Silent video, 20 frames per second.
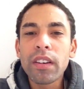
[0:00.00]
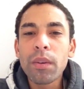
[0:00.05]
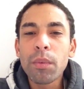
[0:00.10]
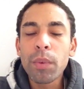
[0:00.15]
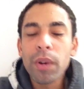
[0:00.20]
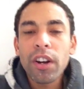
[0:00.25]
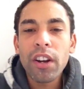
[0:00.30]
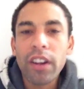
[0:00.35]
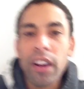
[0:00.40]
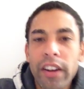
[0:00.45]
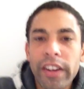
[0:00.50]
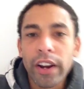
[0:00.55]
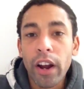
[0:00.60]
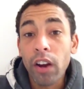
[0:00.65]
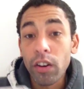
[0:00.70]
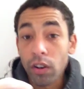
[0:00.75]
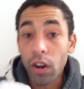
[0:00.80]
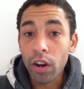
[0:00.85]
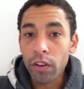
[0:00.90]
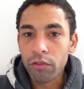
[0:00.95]
When I got in,
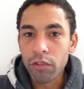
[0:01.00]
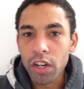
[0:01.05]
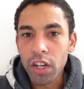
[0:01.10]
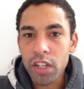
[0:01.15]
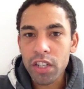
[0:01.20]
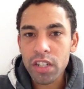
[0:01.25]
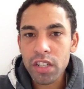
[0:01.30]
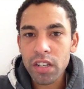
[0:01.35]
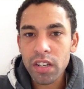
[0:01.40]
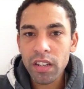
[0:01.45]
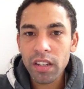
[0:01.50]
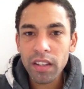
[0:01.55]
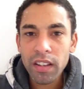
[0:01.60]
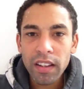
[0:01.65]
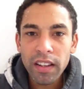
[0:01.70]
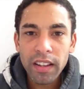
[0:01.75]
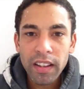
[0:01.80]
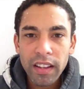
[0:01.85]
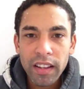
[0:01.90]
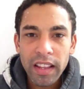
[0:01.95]
I rushed
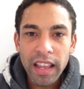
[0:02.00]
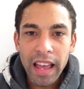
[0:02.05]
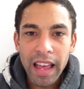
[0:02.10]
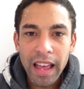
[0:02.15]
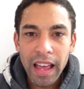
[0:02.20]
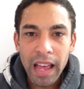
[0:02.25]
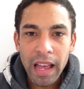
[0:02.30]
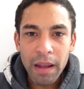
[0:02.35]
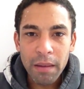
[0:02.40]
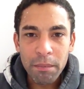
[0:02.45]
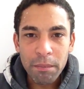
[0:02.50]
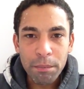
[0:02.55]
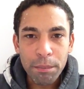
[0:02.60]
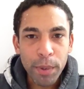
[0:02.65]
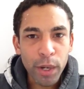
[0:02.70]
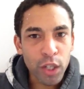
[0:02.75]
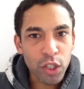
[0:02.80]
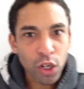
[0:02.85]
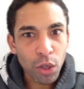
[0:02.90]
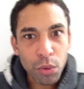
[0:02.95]

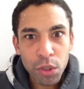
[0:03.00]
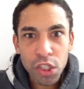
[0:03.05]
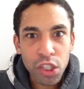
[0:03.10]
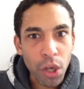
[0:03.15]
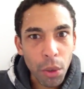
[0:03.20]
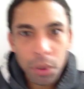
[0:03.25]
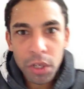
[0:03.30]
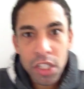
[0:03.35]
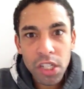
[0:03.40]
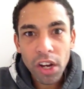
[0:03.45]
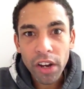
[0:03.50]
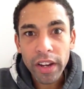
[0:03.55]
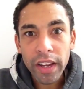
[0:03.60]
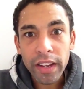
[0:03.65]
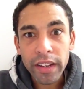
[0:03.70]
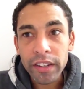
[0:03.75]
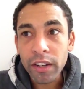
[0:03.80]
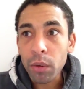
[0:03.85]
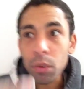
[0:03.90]
because I was so excited.